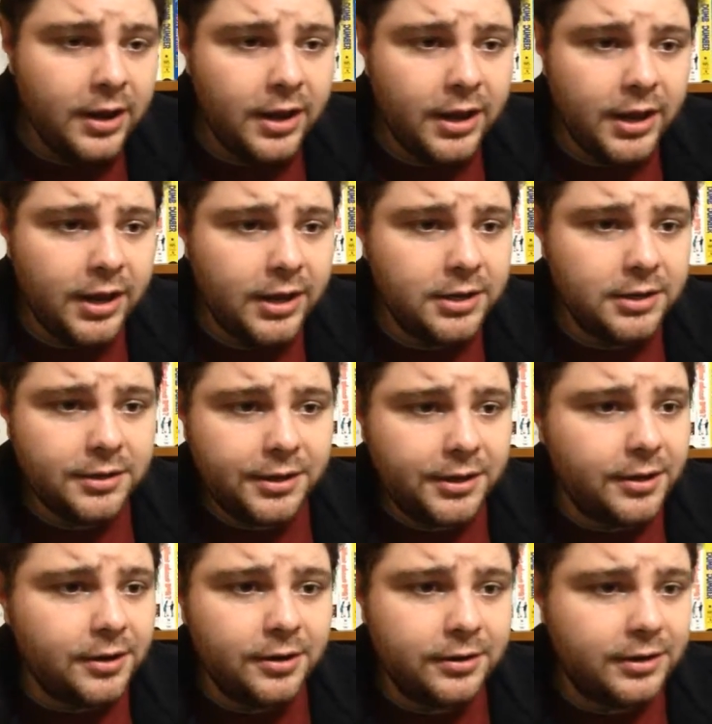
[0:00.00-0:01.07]
and
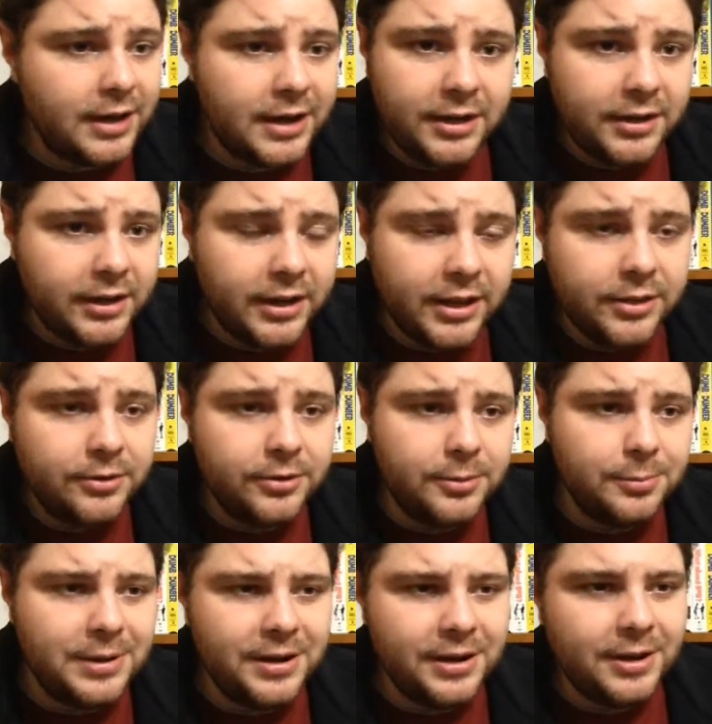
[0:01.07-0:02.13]
they're getting together, they're
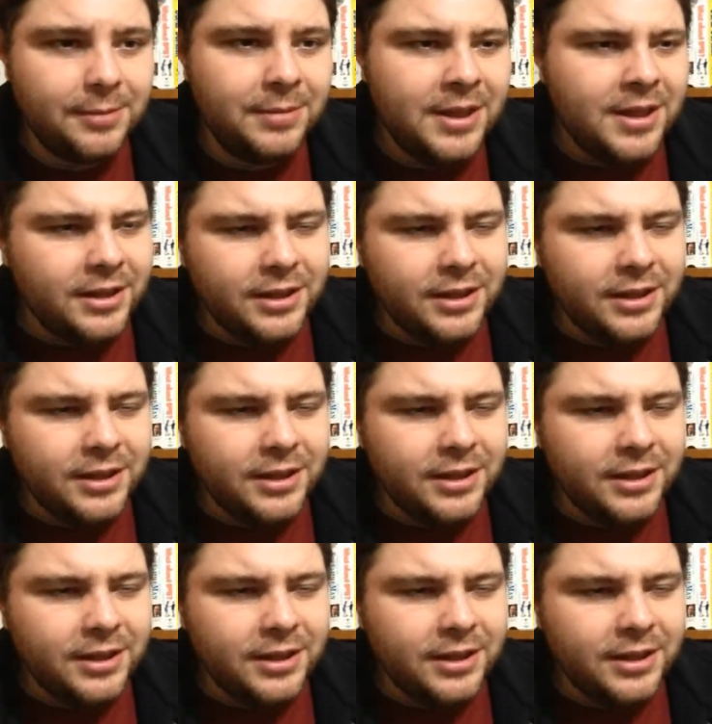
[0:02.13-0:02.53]
meeting him.